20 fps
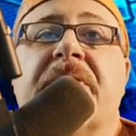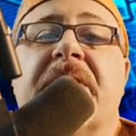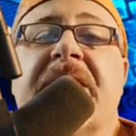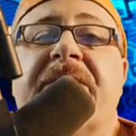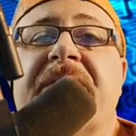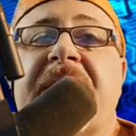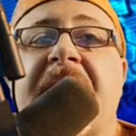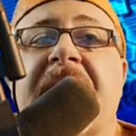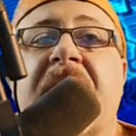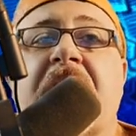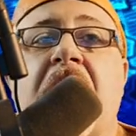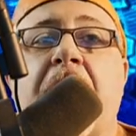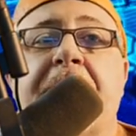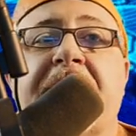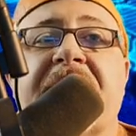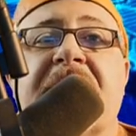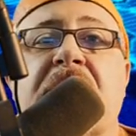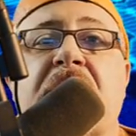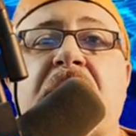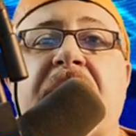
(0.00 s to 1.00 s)
They've got a
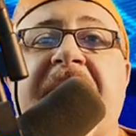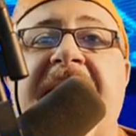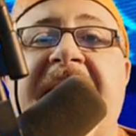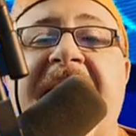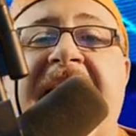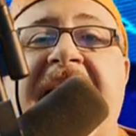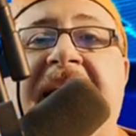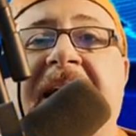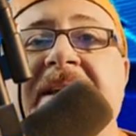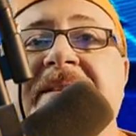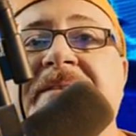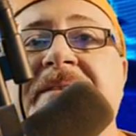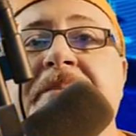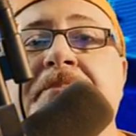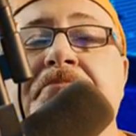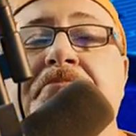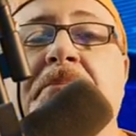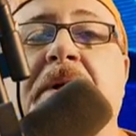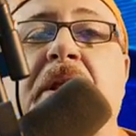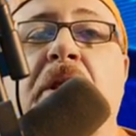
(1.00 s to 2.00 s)
couple little ads
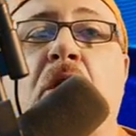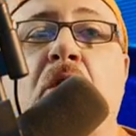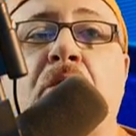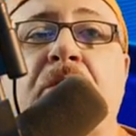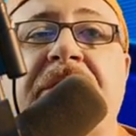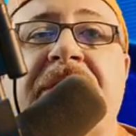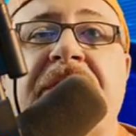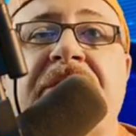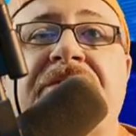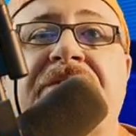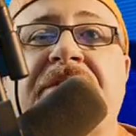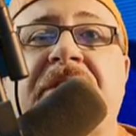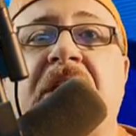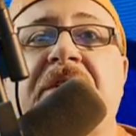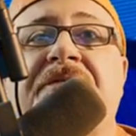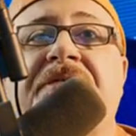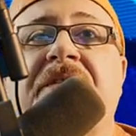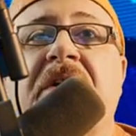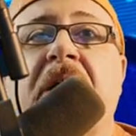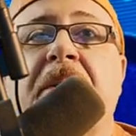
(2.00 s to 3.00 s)
and baloney
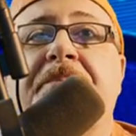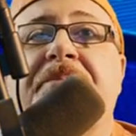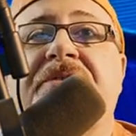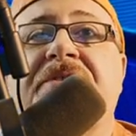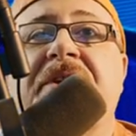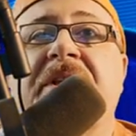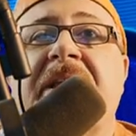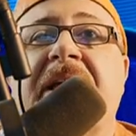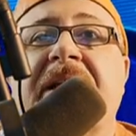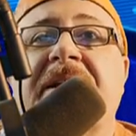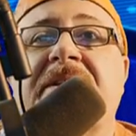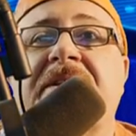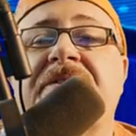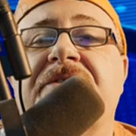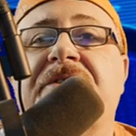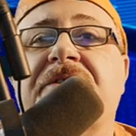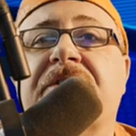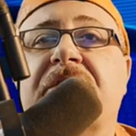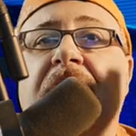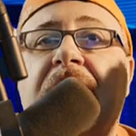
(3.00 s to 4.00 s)
stuff up.
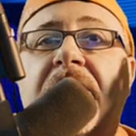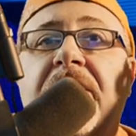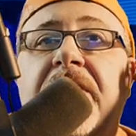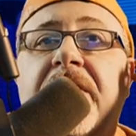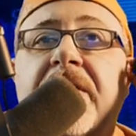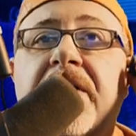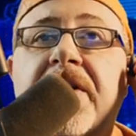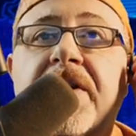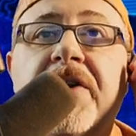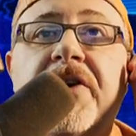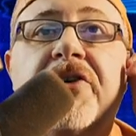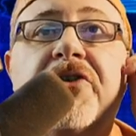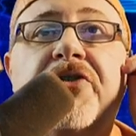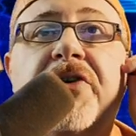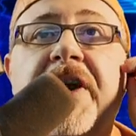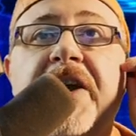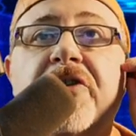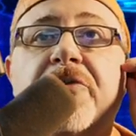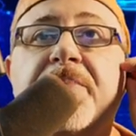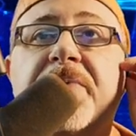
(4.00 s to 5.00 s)
Sylectus is a
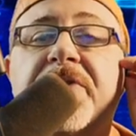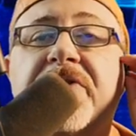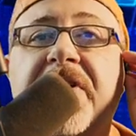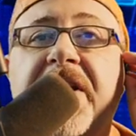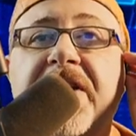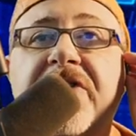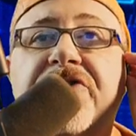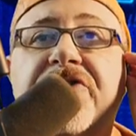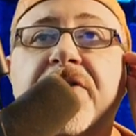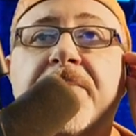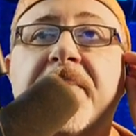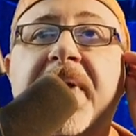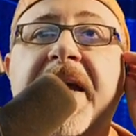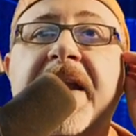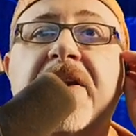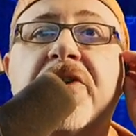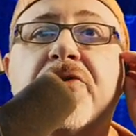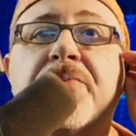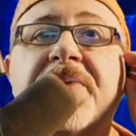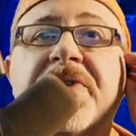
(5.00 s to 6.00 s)
transportation
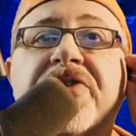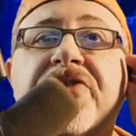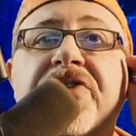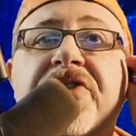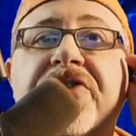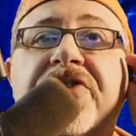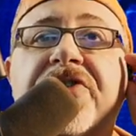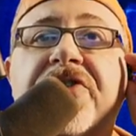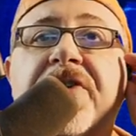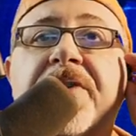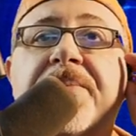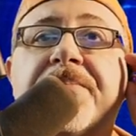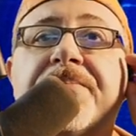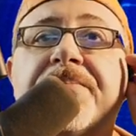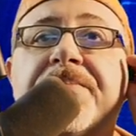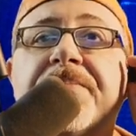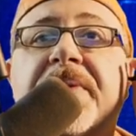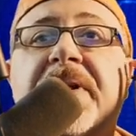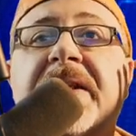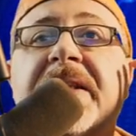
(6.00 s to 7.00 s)
management
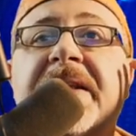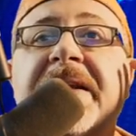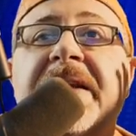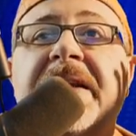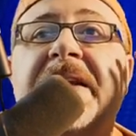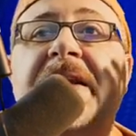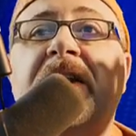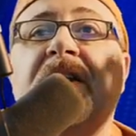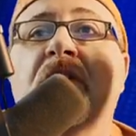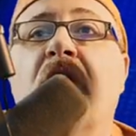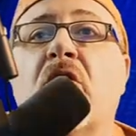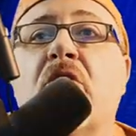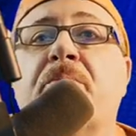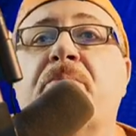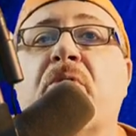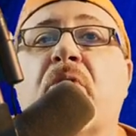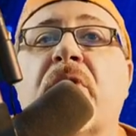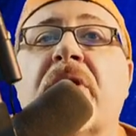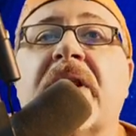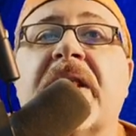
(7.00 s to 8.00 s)
system, leading
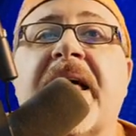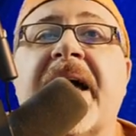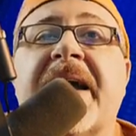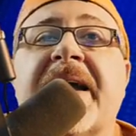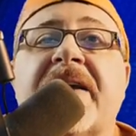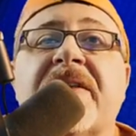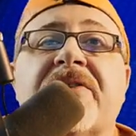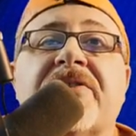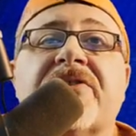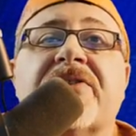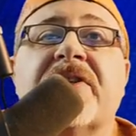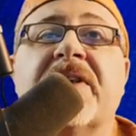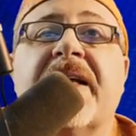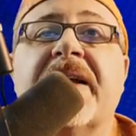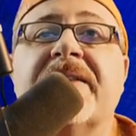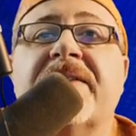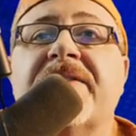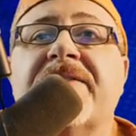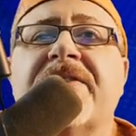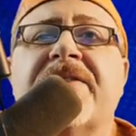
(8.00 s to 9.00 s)
load board alliance.
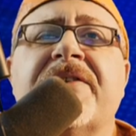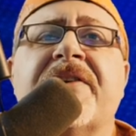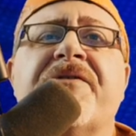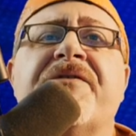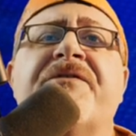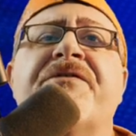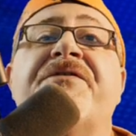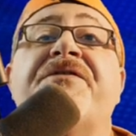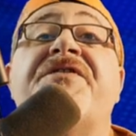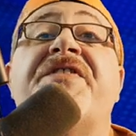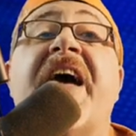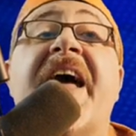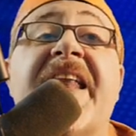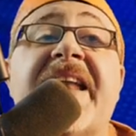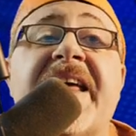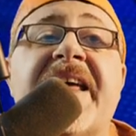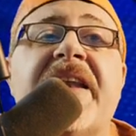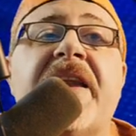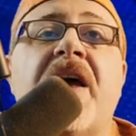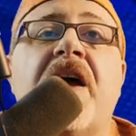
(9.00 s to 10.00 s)
Sylectus is a
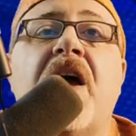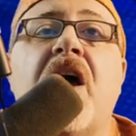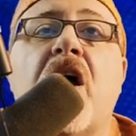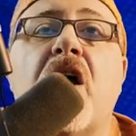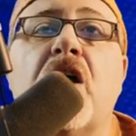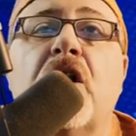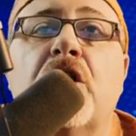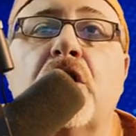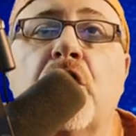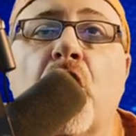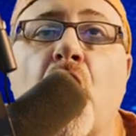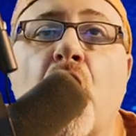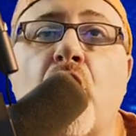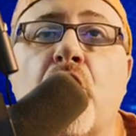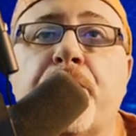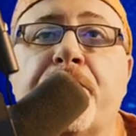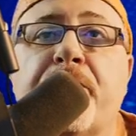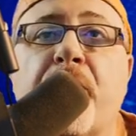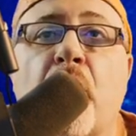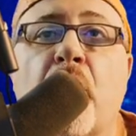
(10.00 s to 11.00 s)
vetted
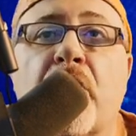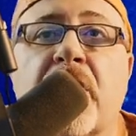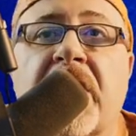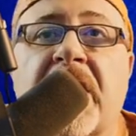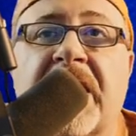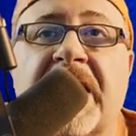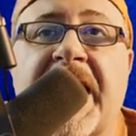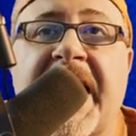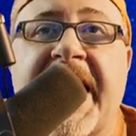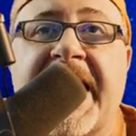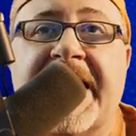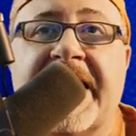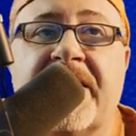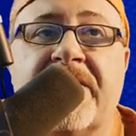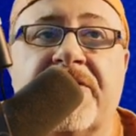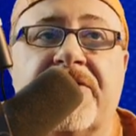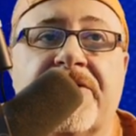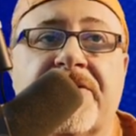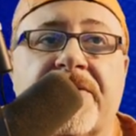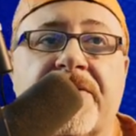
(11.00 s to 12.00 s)
load board
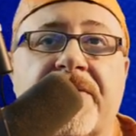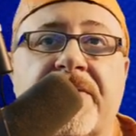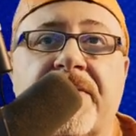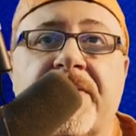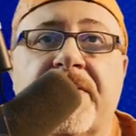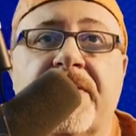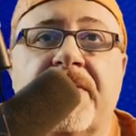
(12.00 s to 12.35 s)
alliance.